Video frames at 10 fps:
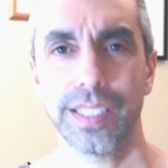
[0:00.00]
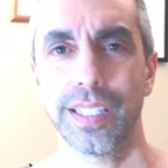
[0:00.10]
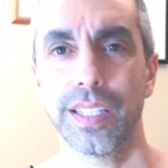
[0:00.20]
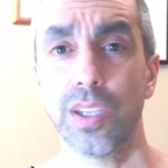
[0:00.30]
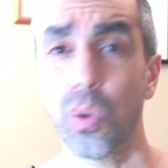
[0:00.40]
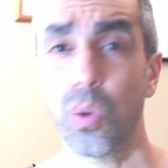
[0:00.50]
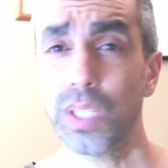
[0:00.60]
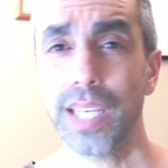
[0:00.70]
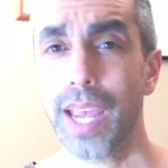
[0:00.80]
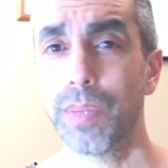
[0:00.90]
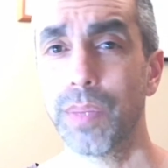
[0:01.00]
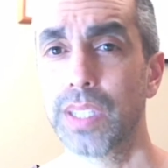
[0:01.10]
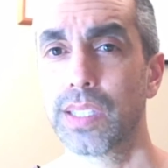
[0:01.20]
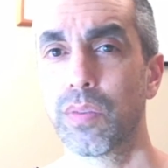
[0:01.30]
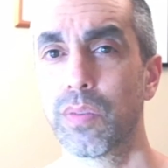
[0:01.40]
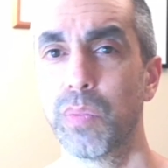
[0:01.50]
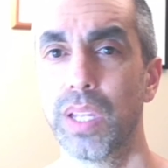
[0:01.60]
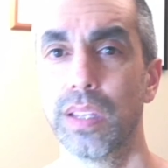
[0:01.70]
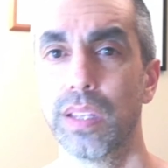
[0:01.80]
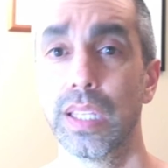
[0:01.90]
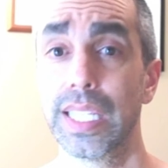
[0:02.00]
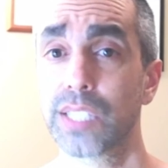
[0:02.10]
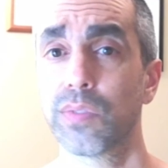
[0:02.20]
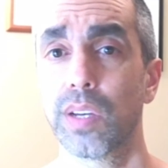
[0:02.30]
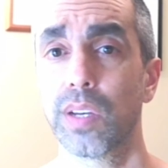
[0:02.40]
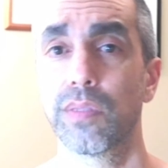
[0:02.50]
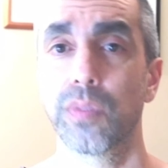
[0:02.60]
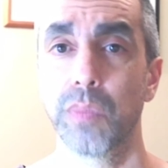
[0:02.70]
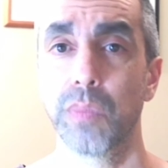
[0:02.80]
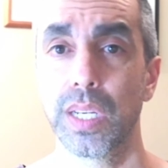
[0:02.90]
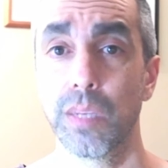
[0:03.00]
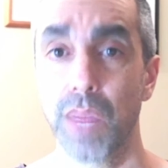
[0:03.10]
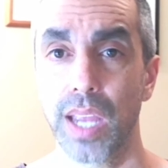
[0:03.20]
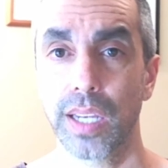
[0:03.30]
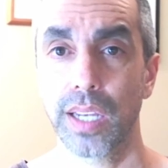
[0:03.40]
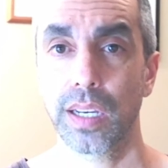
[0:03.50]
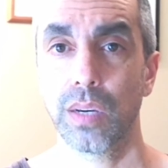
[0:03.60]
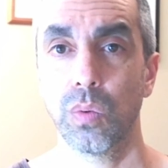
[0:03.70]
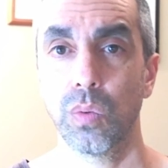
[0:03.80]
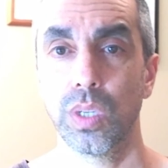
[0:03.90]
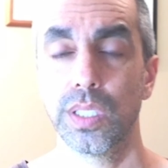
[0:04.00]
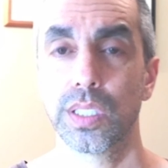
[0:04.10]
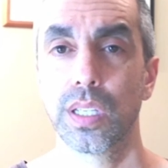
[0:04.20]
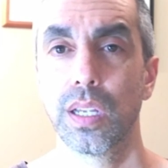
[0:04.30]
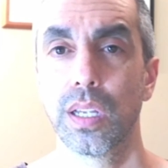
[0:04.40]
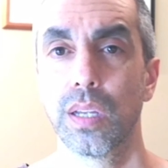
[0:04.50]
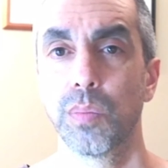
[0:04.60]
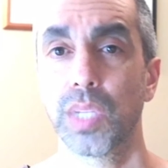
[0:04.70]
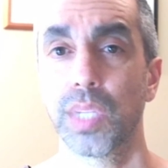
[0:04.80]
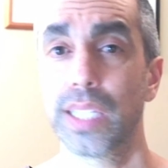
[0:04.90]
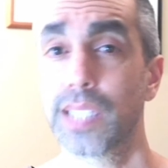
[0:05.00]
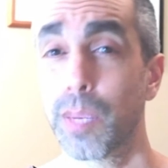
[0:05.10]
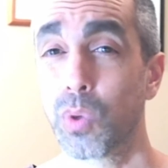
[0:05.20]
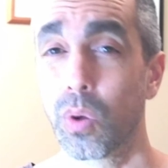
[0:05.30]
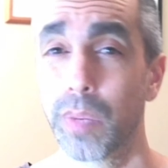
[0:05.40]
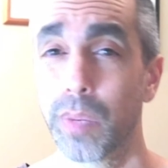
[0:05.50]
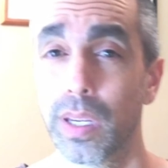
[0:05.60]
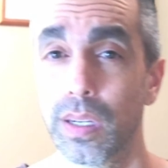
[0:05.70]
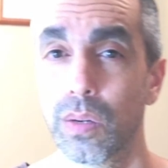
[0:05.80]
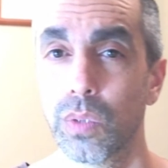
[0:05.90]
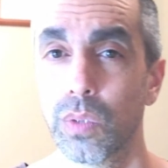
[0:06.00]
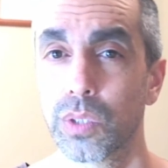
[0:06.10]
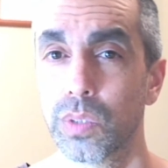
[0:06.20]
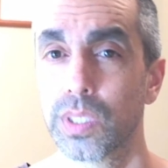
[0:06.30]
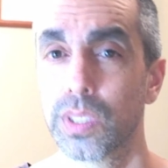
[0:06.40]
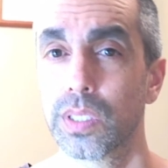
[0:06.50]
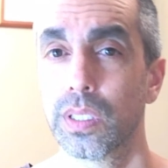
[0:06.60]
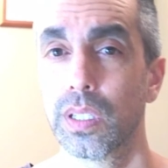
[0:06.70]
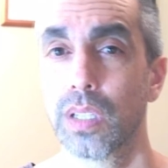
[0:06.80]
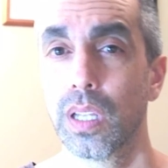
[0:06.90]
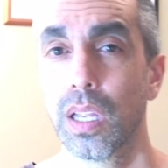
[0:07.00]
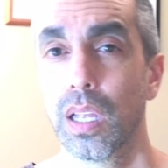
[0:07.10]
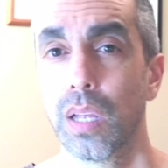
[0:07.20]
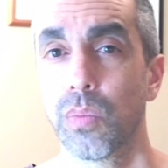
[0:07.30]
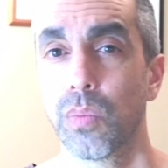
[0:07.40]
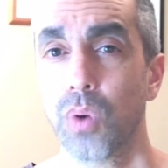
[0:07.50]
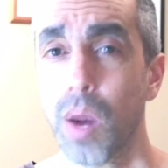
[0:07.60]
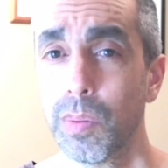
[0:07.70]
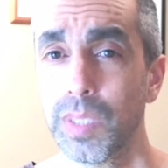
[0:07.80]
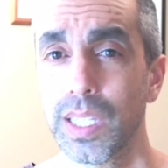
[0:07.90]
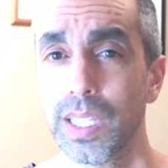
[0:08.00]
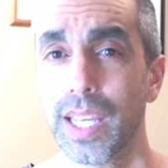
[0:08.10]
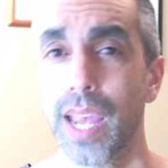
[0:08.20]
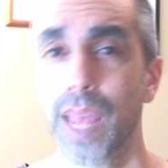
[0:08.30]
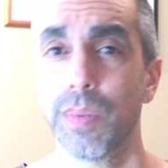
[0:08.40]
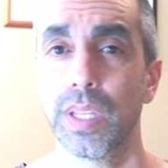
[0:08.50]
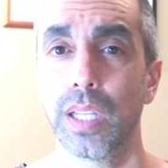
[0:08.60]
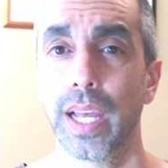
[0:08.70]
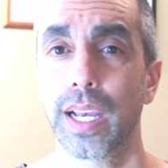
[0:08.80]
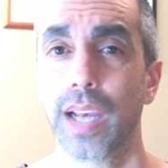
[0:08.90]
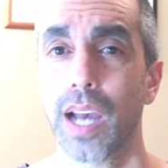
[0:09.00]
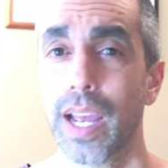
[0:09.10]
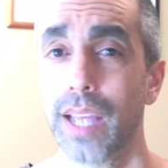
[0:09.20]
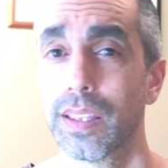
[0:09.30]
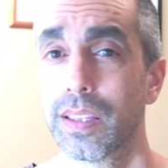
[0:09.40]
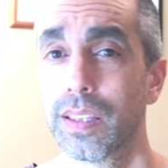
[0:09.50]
The only game that has ever been this fun for me to make was Planescape Torment, which was probably the game that I had